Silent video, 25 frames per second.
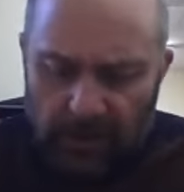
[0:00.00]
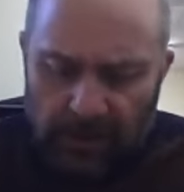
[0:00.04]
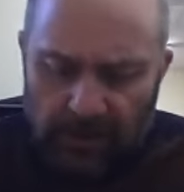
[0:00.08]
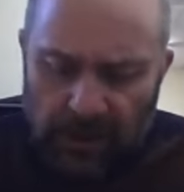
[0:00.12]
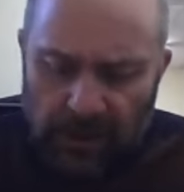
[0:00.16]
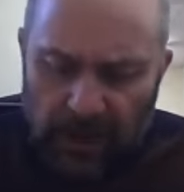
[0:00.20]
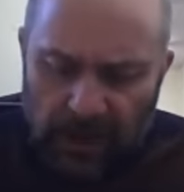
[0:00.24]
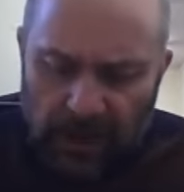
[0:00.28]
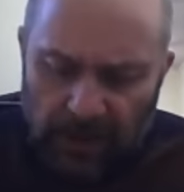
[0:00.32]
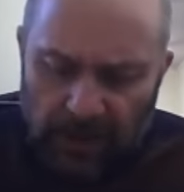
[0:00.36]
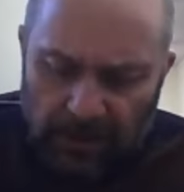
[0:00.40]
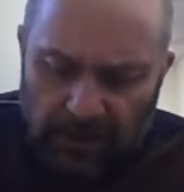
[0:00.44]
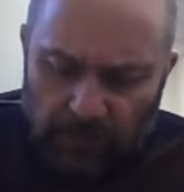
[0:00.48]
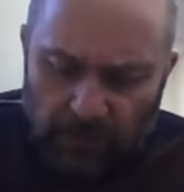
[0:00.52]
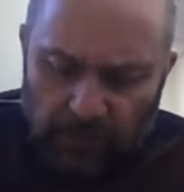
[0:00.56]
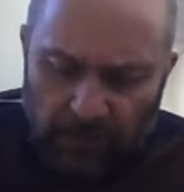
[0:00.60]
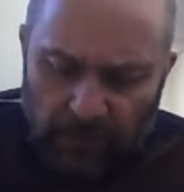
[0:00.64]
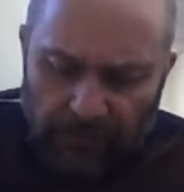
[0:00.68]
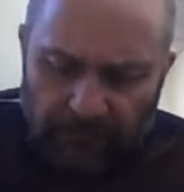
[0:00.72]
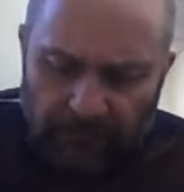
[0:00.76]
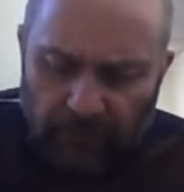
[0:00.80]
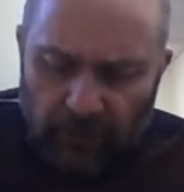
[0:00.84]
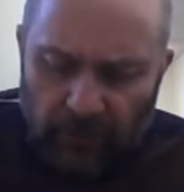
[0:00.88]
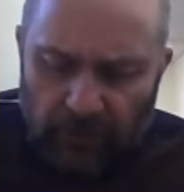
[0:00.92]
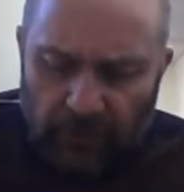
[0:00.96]
then each one
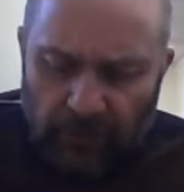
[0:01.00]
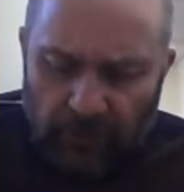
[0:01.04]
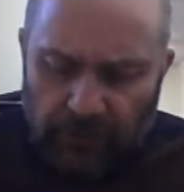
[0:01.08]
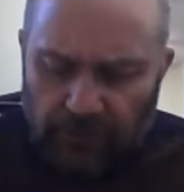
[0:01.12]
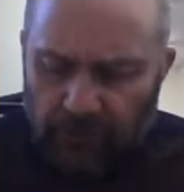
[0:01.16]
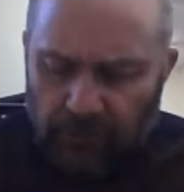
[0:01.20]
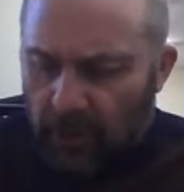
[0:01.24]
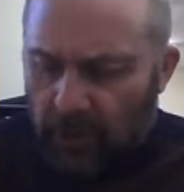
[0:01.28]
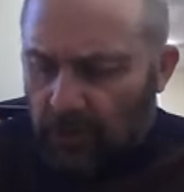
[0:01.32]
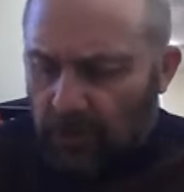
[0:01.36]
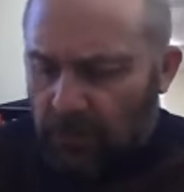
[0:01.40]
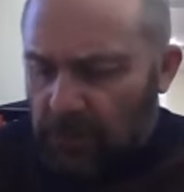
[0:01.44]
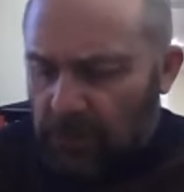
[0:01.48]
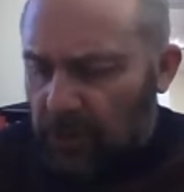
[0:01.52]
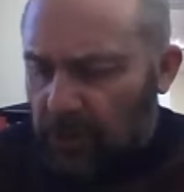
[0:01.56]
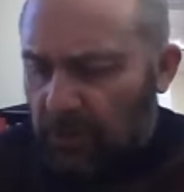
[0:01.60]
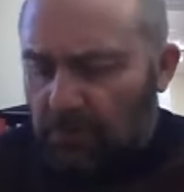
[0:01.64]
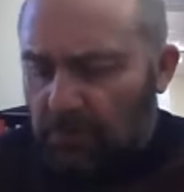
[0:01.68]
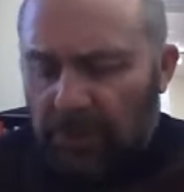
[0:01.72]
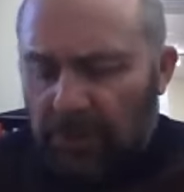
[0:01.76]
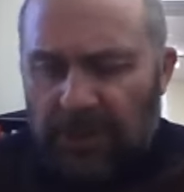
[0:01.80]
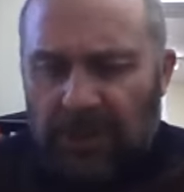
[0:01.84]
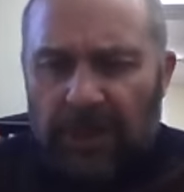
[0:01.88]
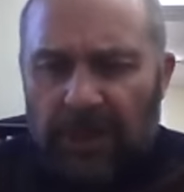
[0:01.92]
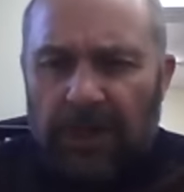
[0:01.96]
of those rooms can
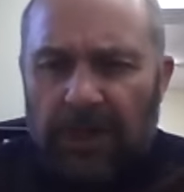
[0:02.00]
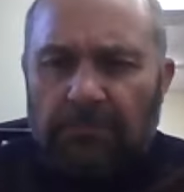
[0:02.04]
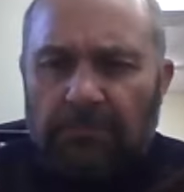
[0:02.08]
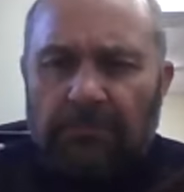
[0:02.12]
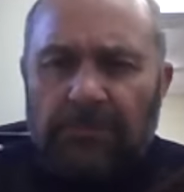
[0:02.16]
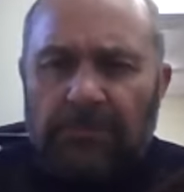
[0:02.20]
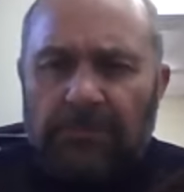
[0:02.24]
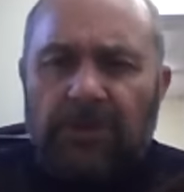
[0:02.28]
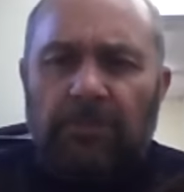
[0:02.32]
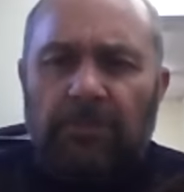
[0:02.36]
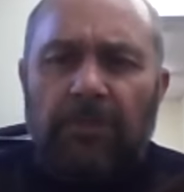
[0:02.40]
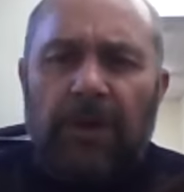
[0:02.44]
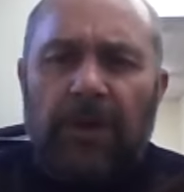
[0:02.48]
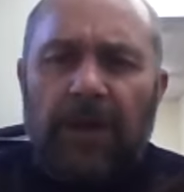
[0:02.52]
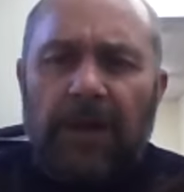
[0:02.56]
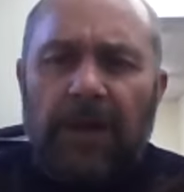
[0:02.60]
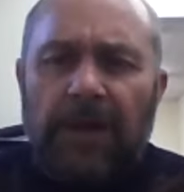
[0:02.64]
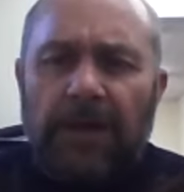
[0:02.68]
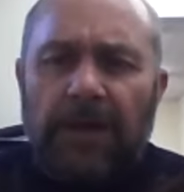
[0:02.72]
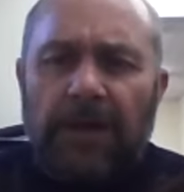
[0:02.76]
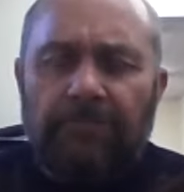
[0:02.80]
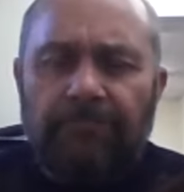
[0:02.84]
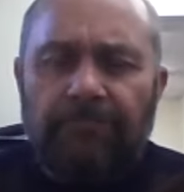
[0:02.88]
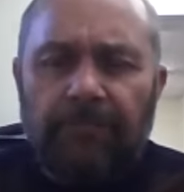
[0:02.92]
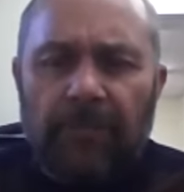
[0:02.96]
be deemed to
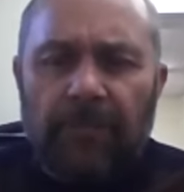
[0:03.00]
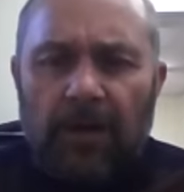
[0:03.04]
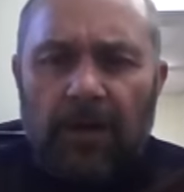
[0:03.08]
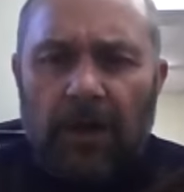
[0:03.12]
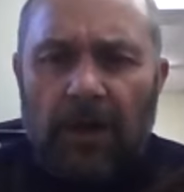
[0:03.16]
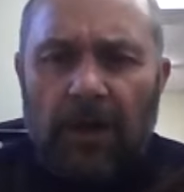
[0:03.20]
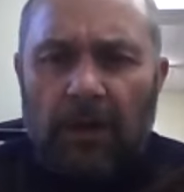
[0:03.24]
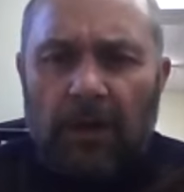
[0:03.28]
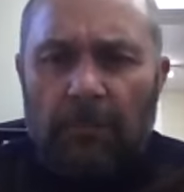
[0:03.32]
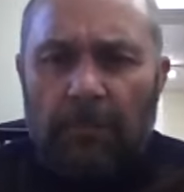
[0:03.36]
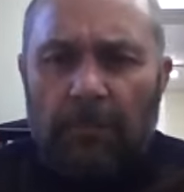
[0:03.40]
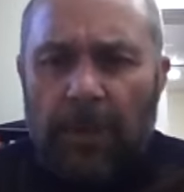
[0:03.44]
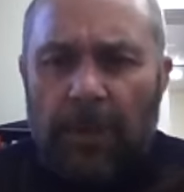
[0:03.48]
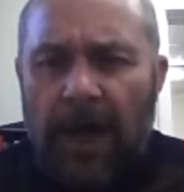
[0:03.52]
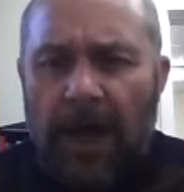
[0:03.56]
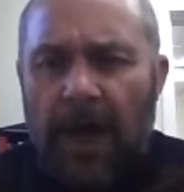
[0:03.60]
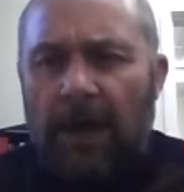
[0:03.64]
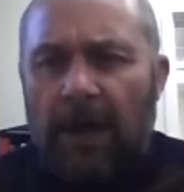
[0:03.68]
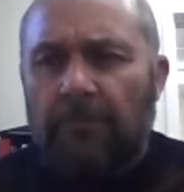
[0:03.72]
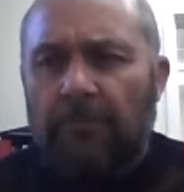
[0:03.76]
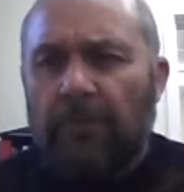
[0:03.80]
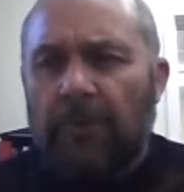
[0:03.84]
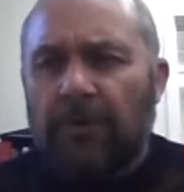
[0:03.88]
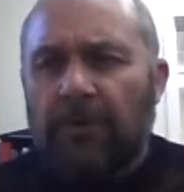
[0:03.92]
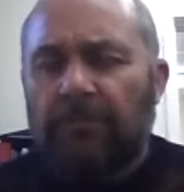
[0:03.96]
be a
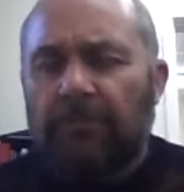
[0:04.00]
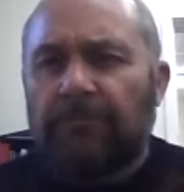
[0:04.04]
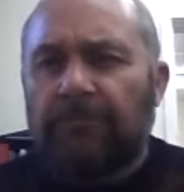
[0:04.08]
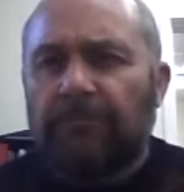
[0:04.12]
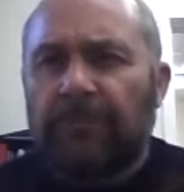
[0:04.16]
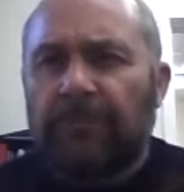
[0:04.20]
compartment.